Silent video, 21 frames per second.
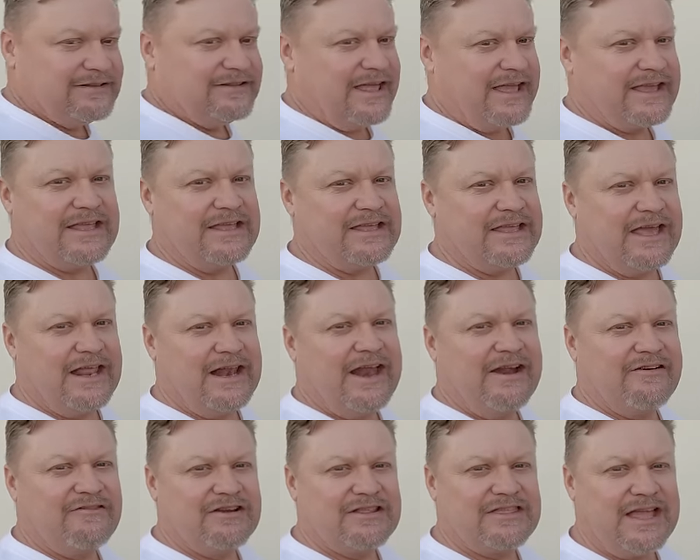they can get it
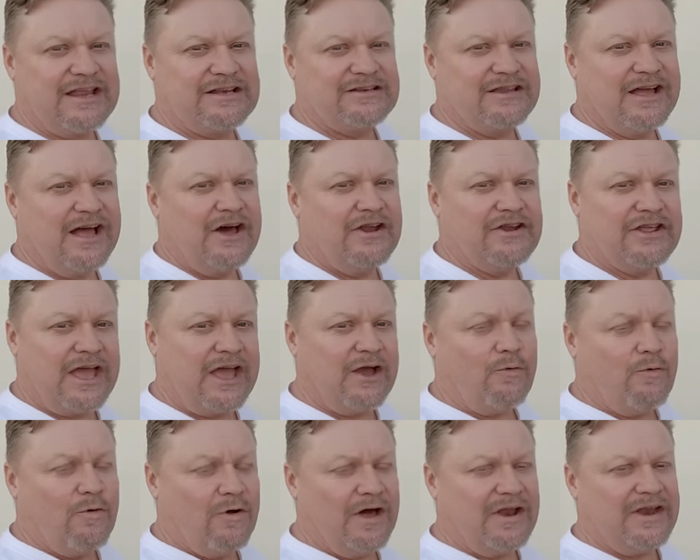everything done
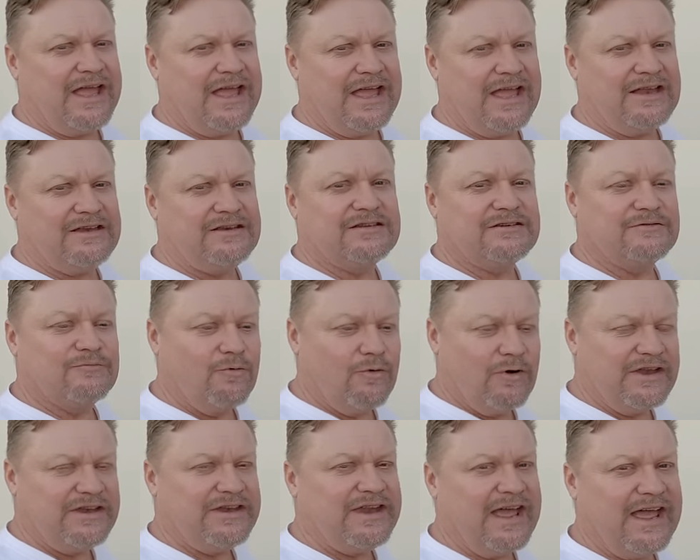at one end
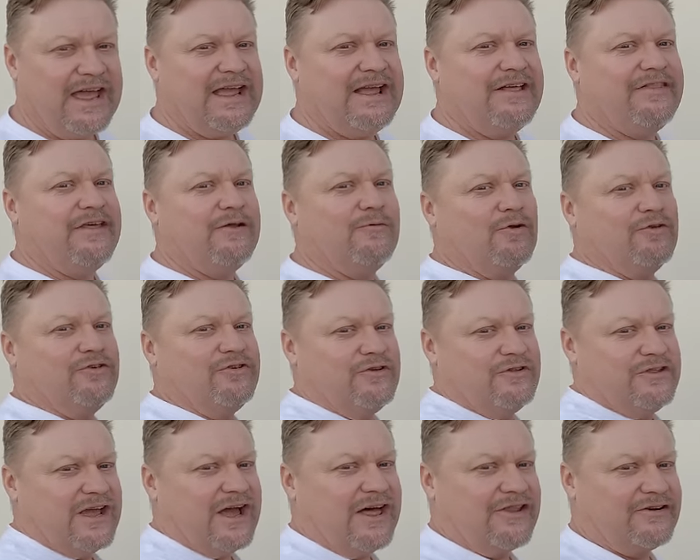one day, and then we'll
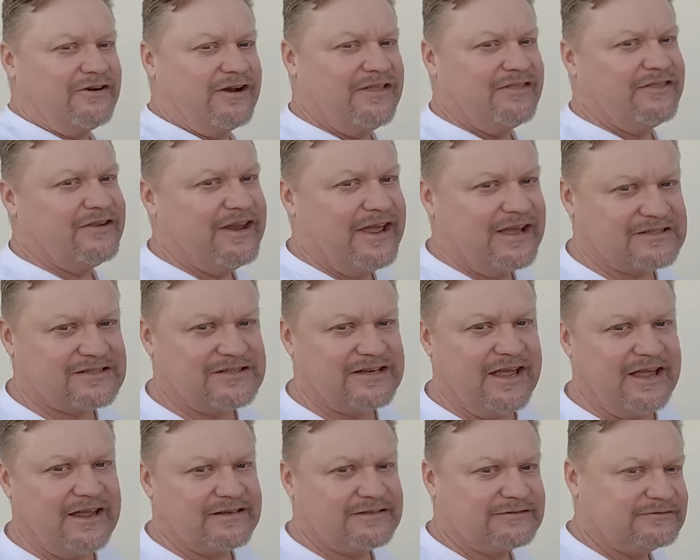do the other end the next day.